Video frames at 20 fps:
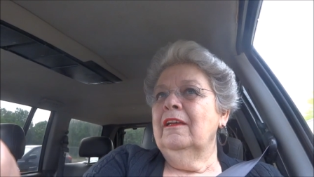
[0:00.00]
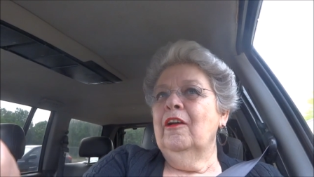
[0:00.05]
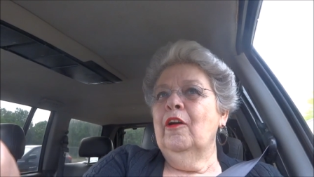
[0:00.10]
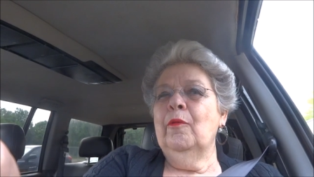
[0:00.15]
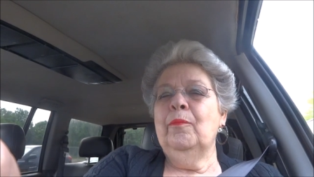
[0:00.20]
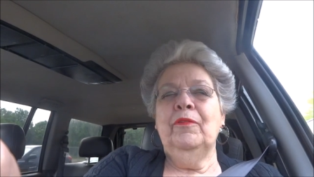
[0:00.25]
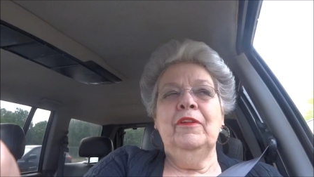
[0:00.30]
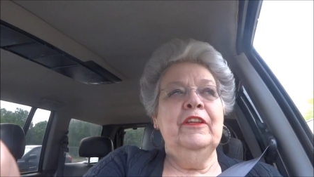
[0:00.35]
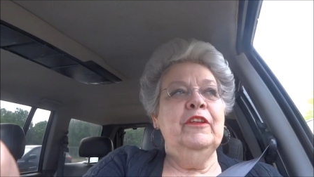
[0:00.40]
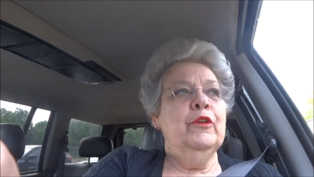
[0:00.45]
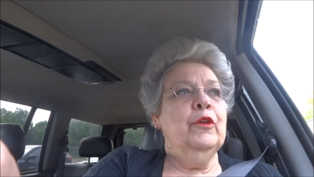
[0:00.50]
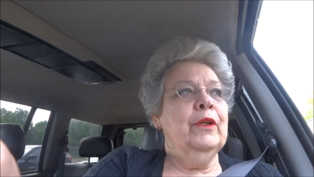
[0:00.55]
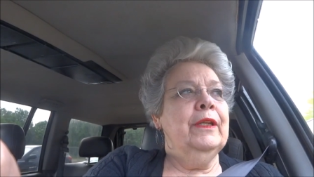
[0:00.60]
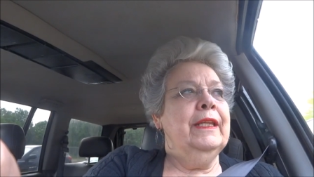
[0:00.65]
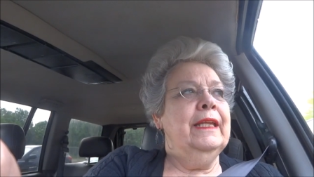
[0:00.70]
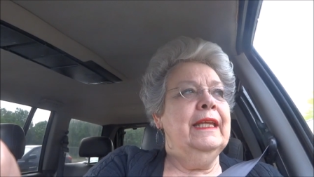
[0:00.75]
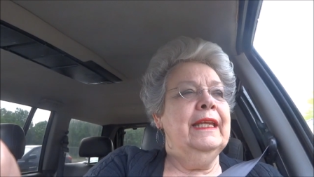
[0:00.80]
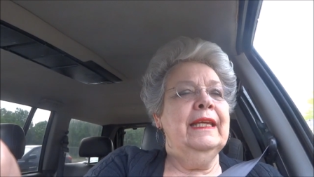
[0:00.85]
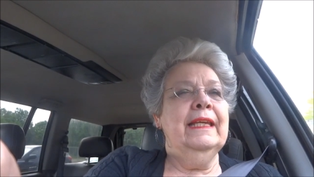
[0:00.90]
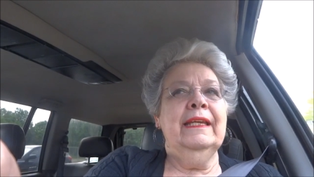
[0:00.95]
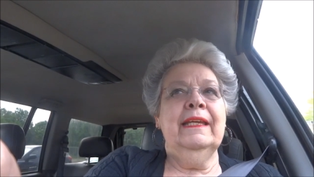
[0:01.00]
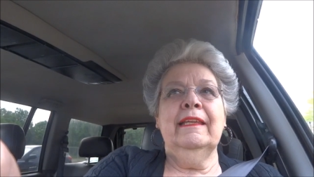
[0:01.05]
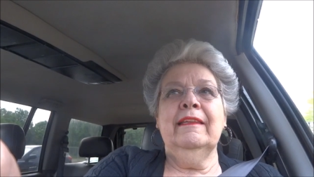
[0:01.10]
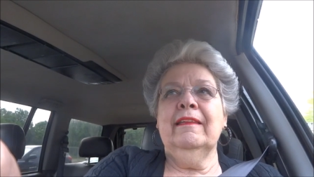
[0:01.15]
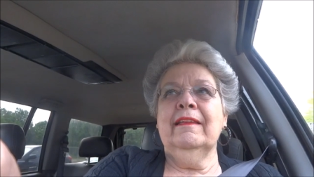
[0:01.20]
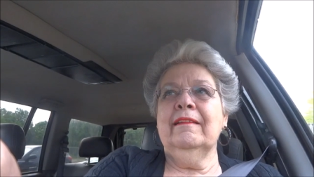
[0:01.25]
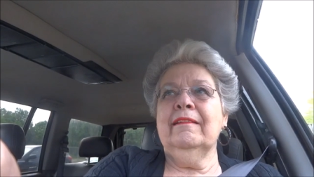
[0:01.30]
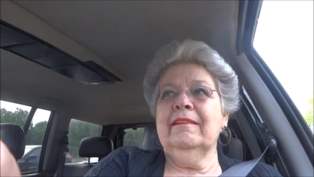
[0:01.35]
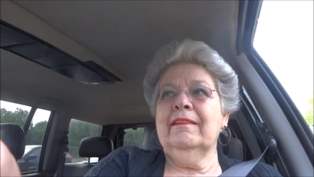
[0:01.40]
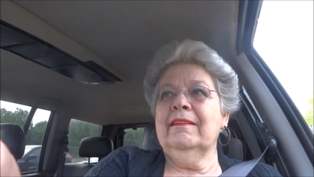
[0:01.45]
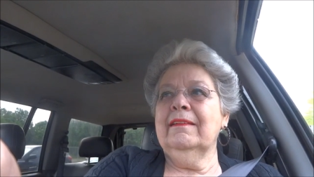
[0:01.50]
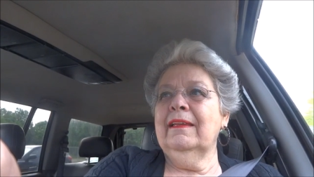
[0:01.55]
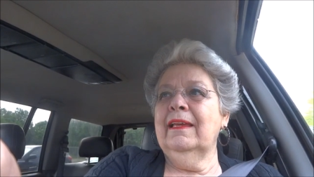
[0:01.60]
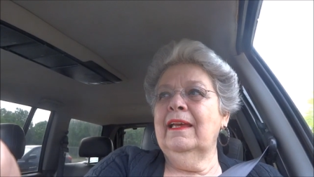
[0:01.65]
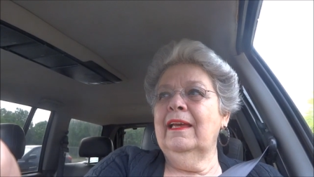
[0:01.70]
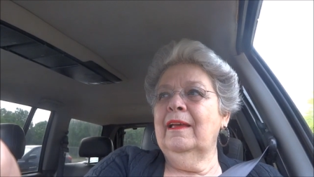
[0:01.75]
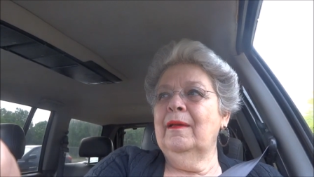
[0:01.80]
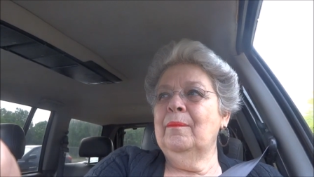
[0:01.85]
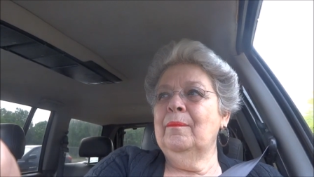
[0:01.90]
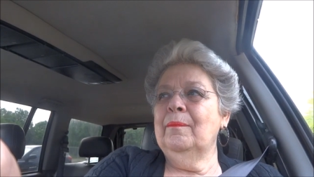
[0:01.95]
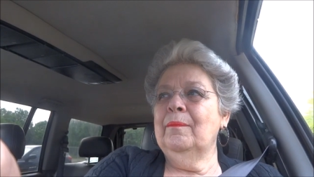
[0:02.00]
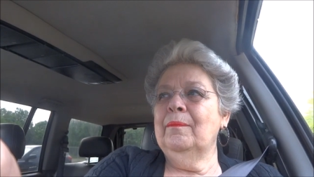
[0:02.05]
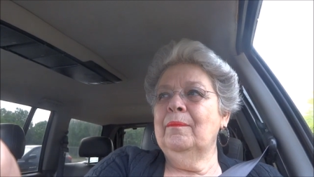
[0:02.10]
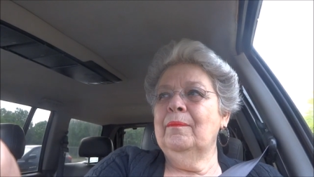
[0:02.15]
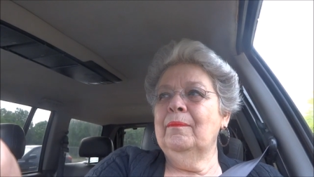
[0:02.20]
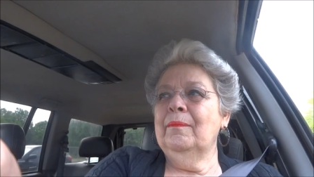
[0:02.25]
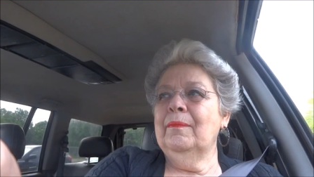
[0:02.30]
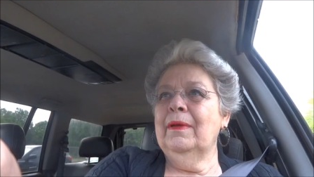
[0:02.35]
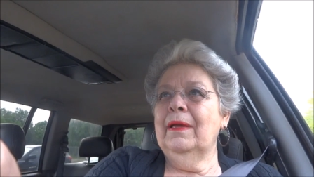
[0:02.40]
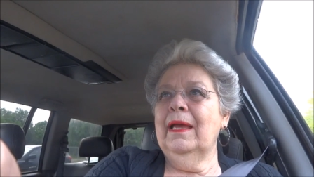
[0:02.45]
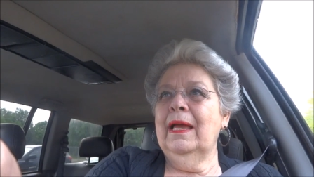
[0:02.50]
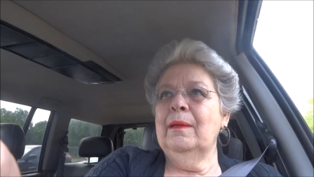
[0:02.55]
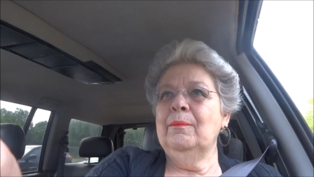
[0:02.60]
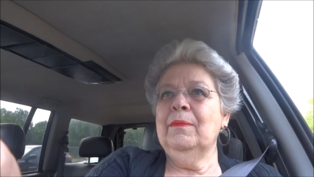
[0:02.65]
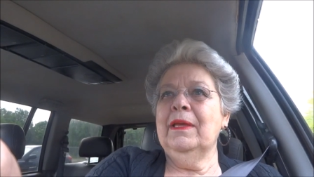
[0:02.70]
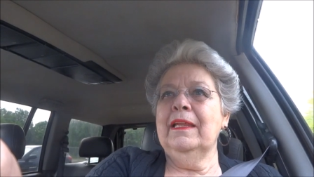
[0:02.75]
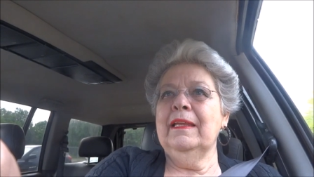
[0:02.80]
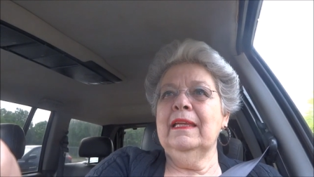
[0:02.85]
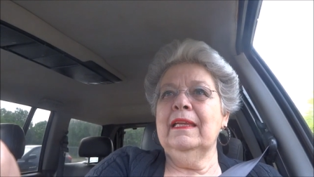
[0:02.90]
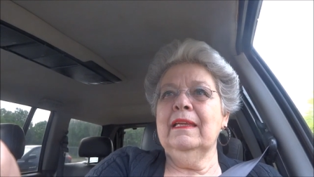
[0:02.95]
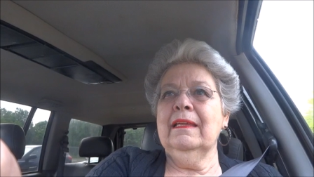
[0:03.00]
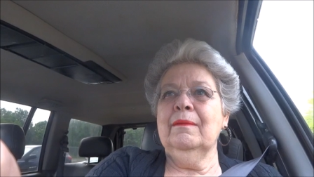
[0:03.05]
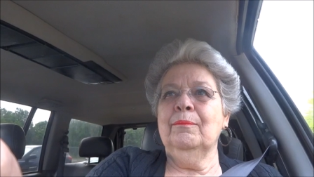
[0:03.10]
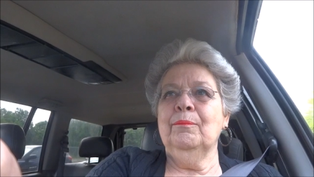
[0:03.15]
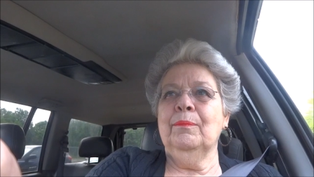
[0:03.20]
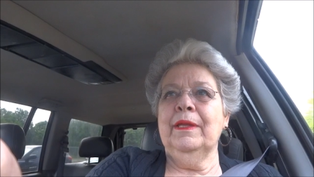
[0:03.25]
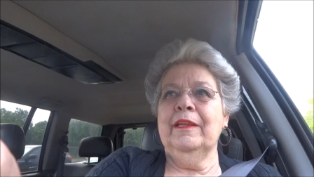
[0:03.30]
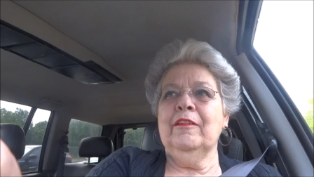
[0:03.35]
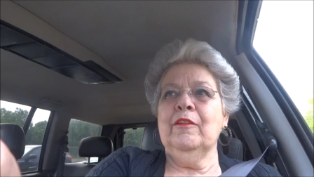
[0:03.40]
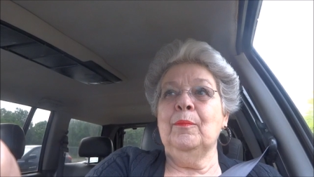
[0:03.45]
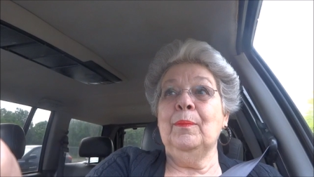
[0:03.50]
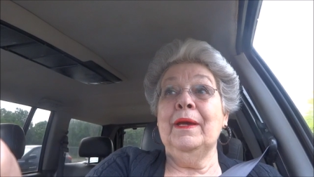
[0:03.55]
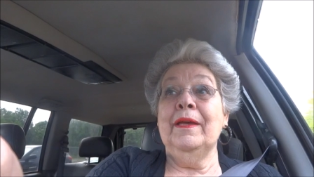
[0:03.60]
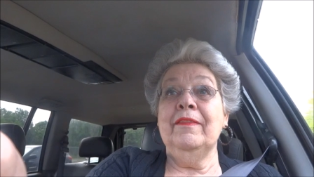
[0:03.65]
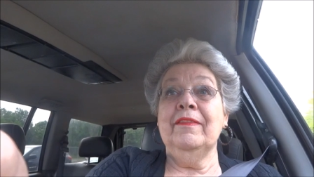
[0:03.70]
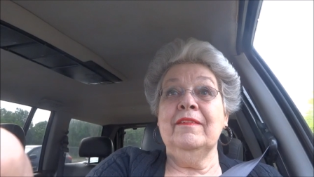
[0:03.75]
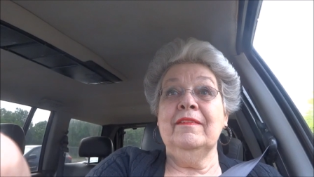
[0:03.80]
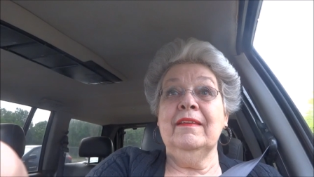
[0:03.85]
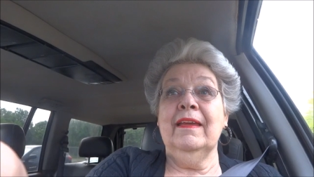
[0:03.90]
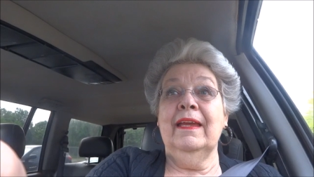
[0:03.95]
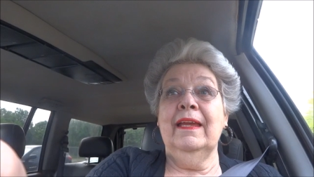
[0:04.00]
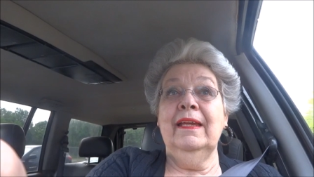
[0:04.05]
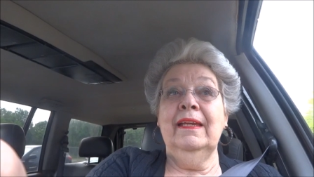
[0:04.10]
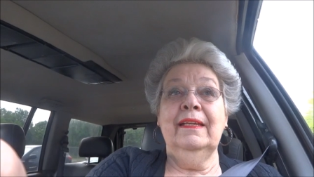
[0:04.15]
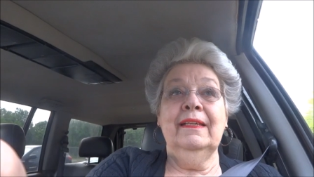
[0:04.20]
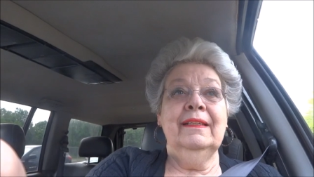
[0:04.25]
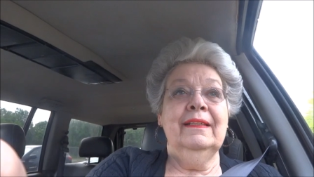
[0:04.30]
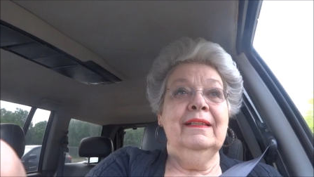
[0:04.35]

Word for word: hopefully you can hear that um, I'm getting better by the day.